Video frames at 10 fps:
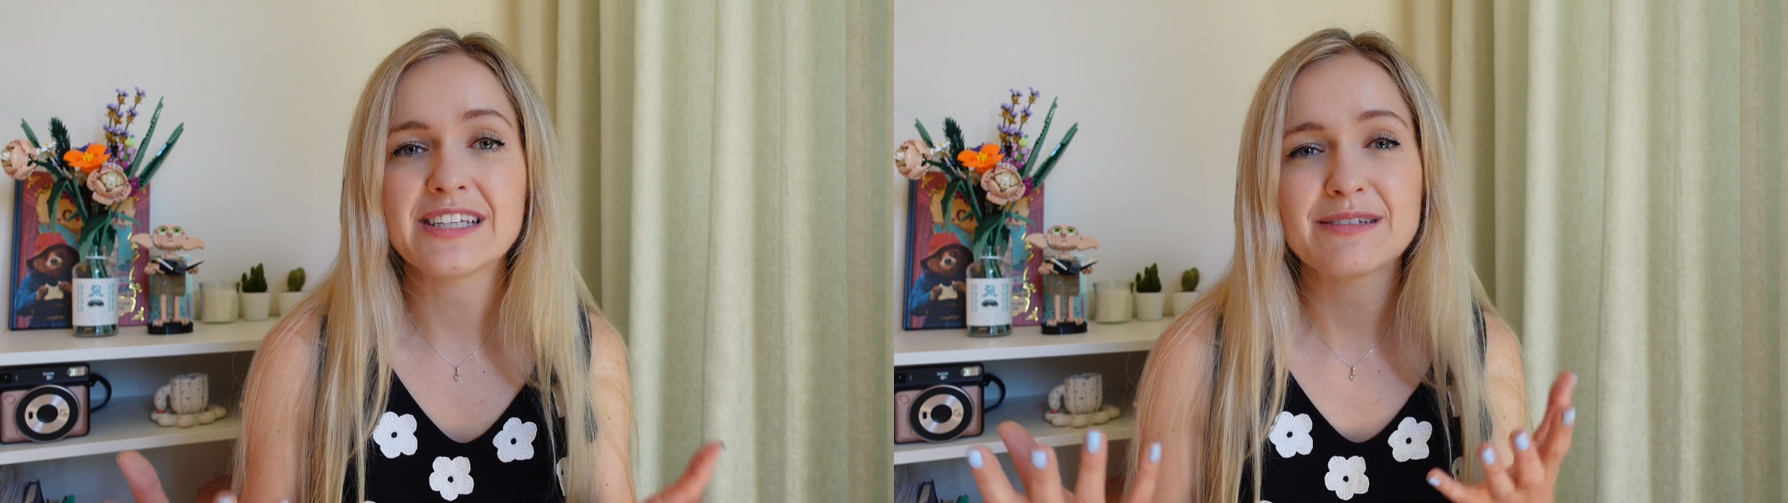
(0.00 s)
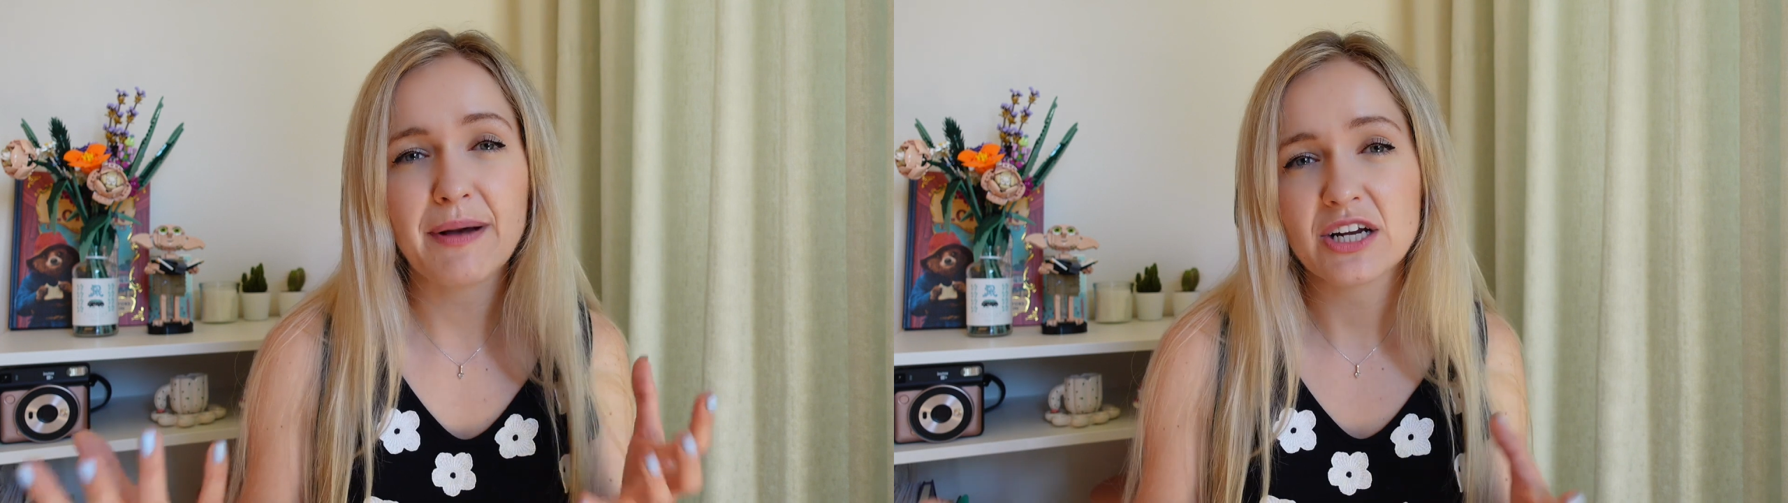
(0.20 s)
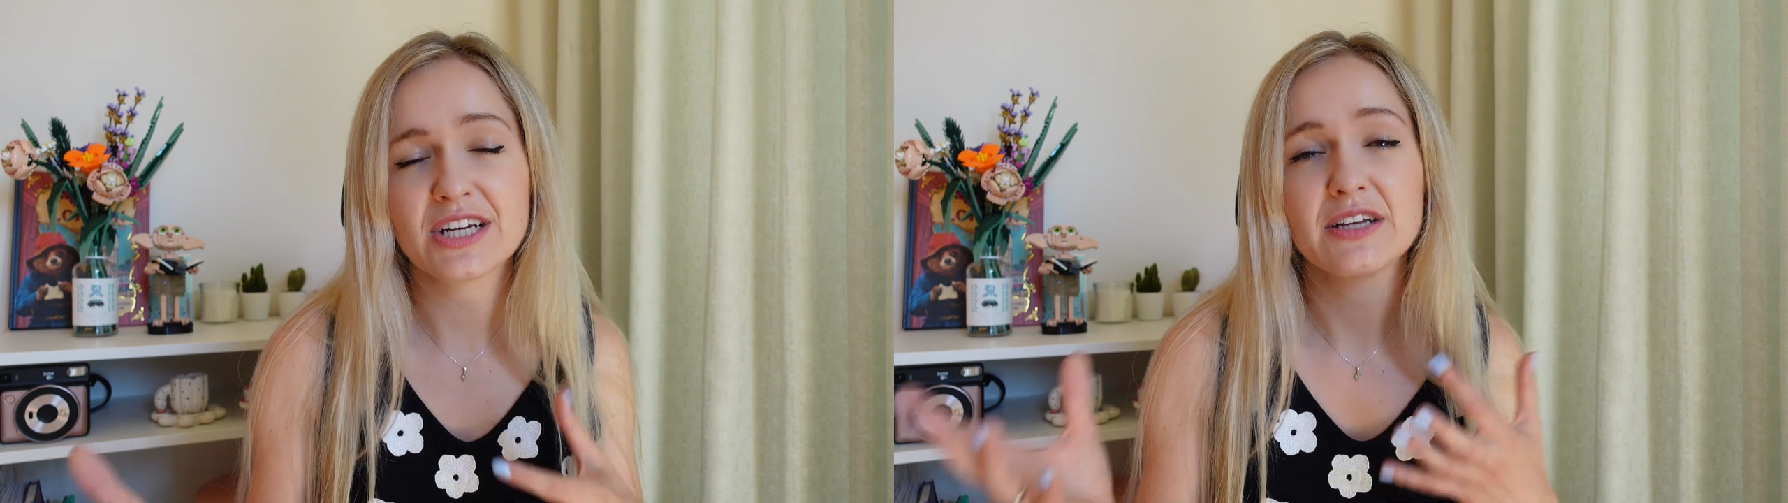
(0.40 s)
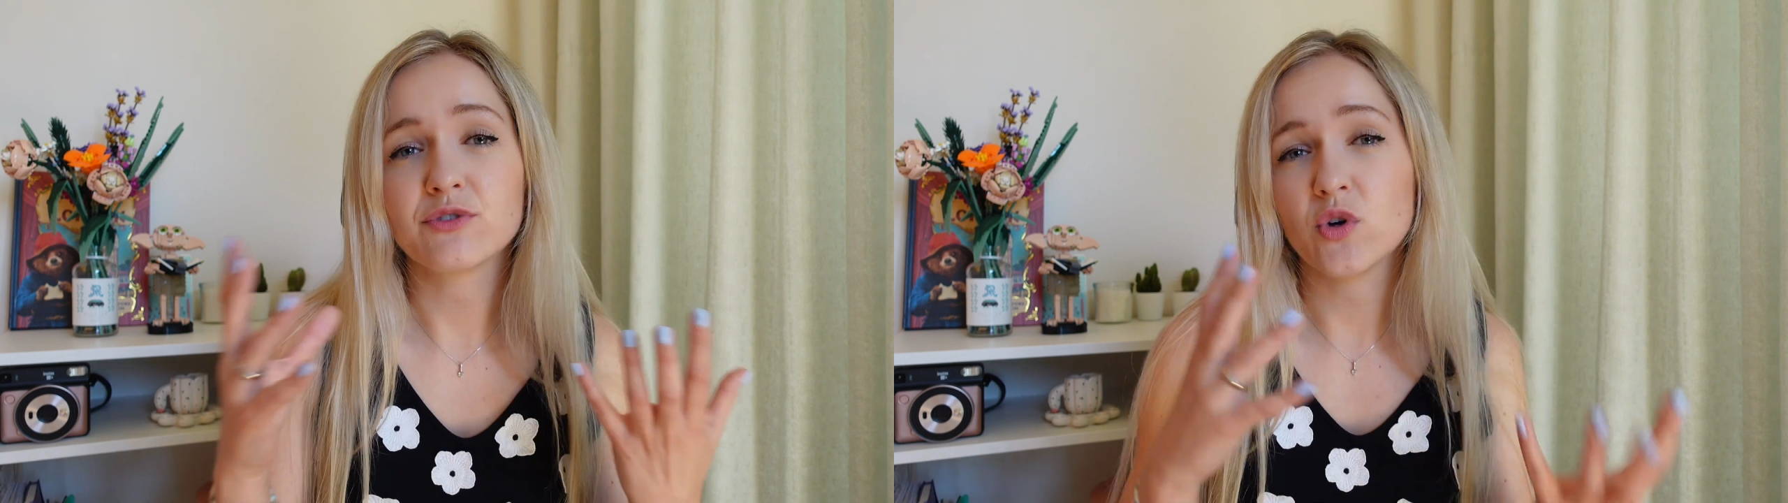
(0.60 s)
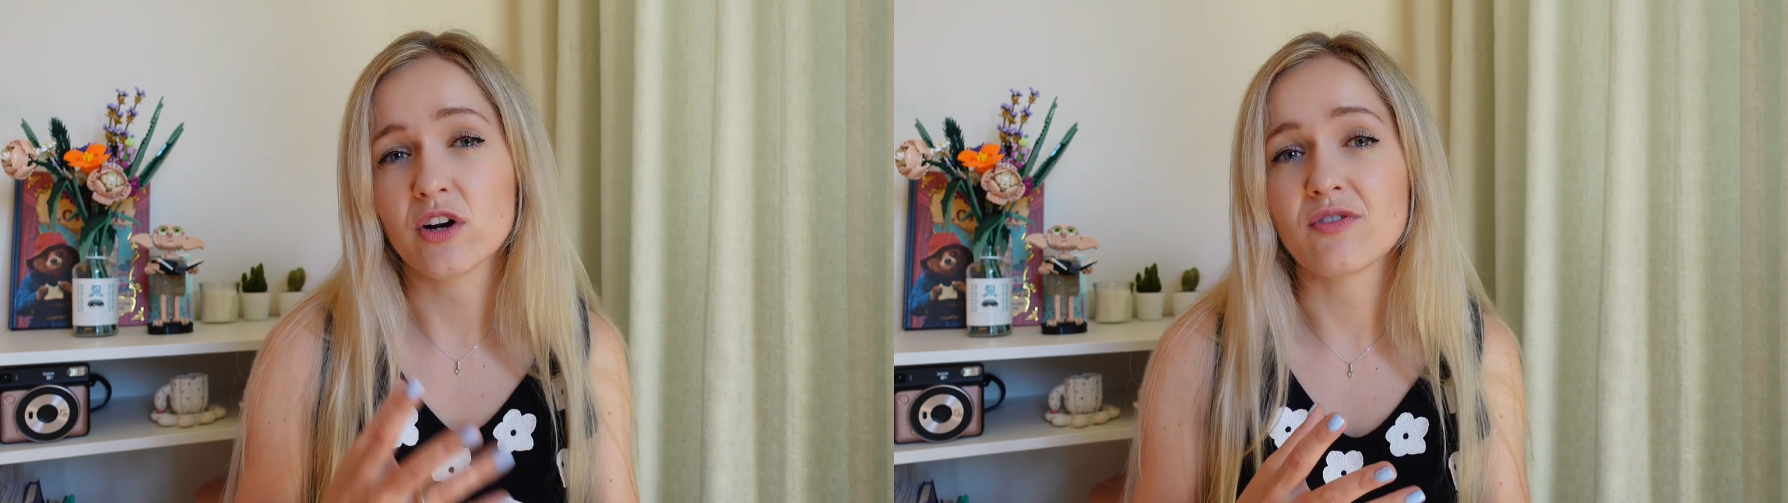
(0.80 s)
especially if
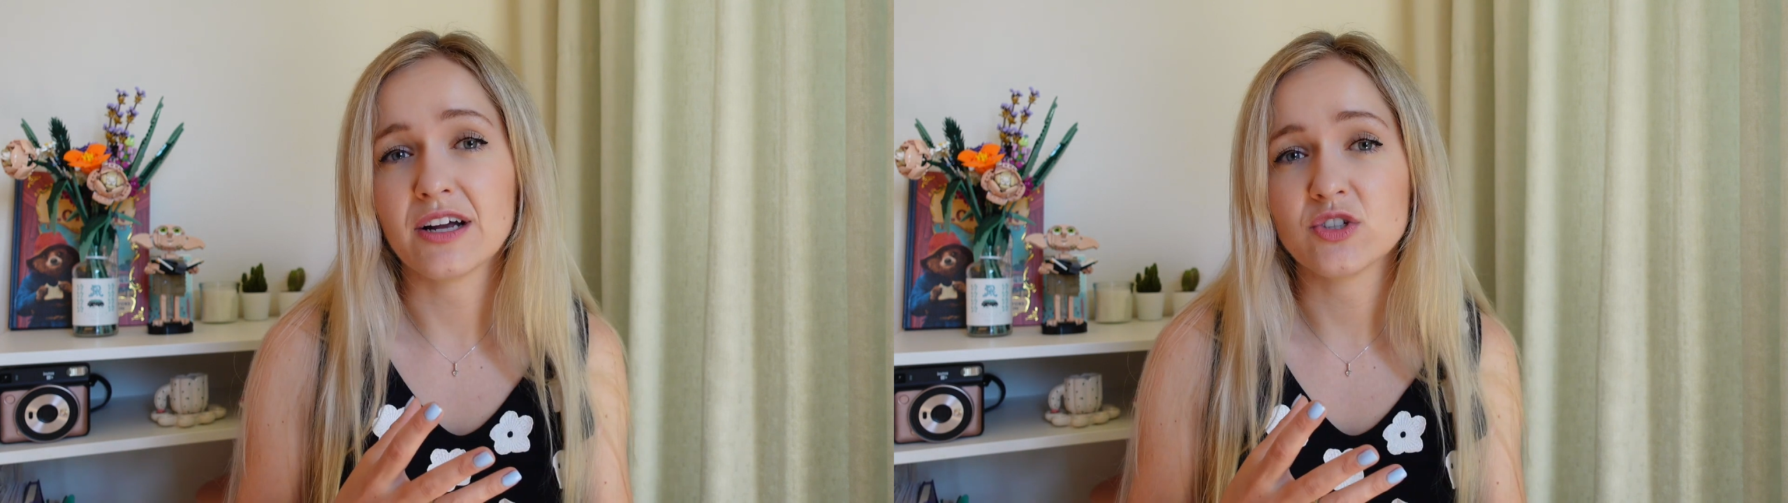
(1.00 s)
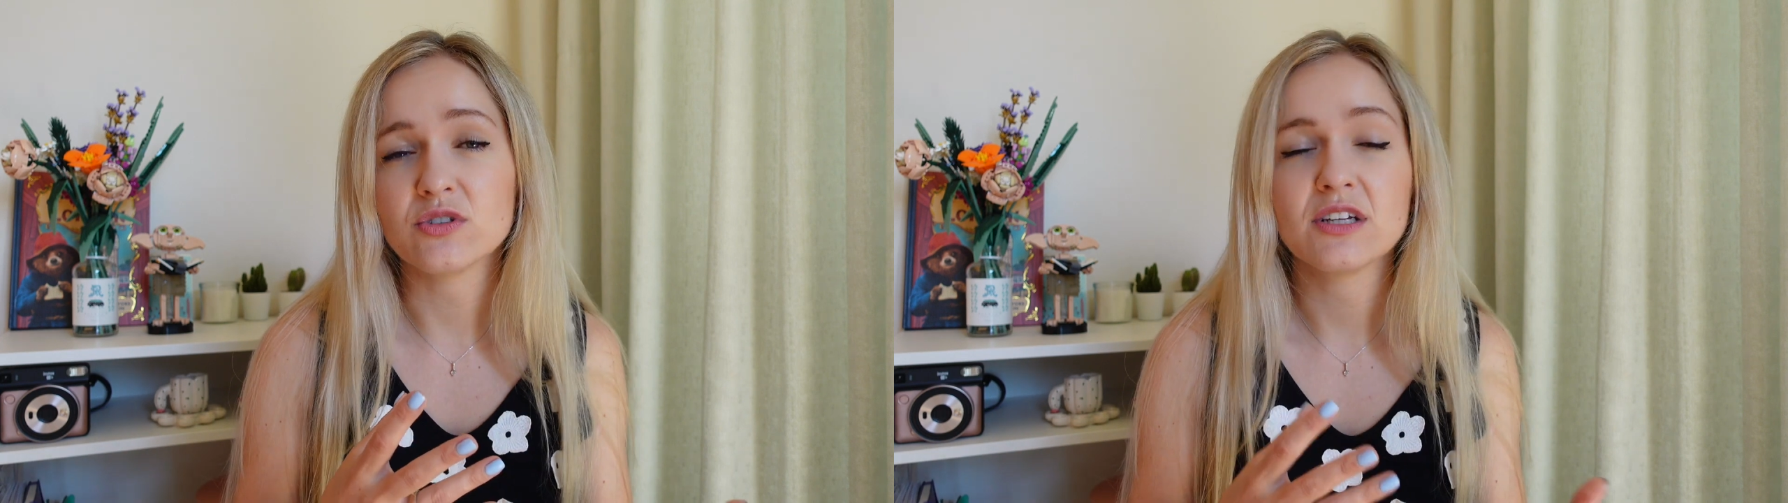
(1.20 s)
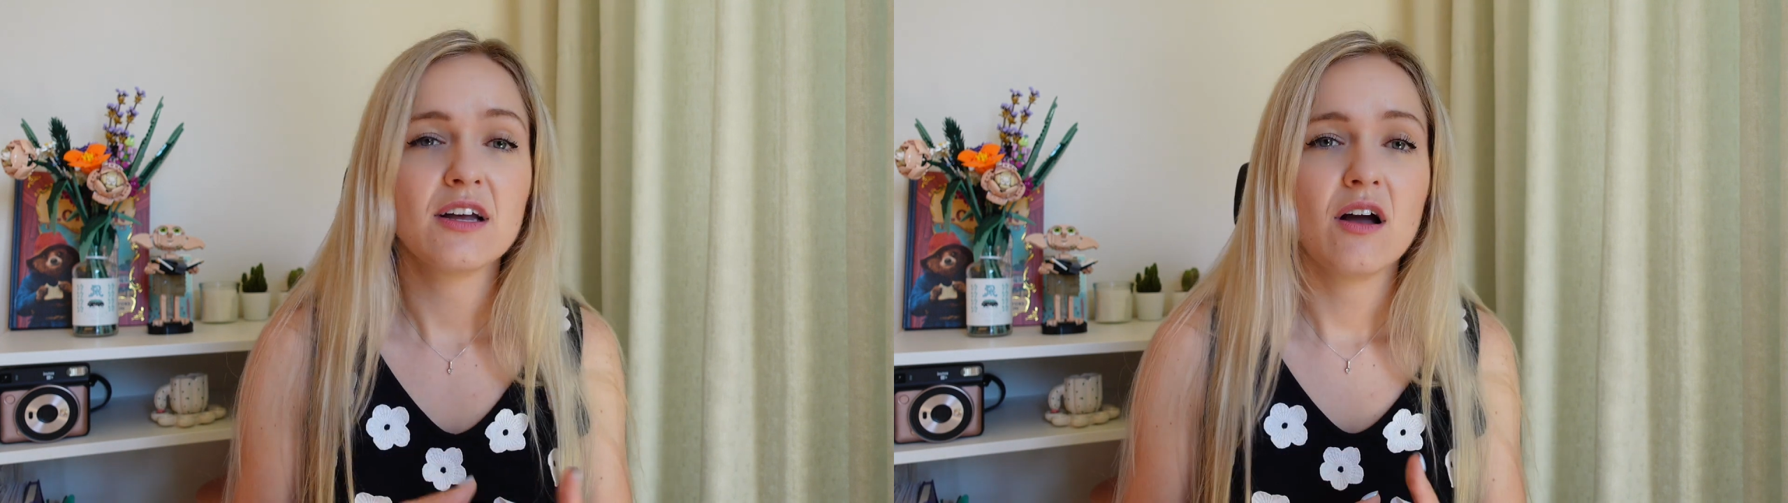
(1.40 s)
you're a graduate.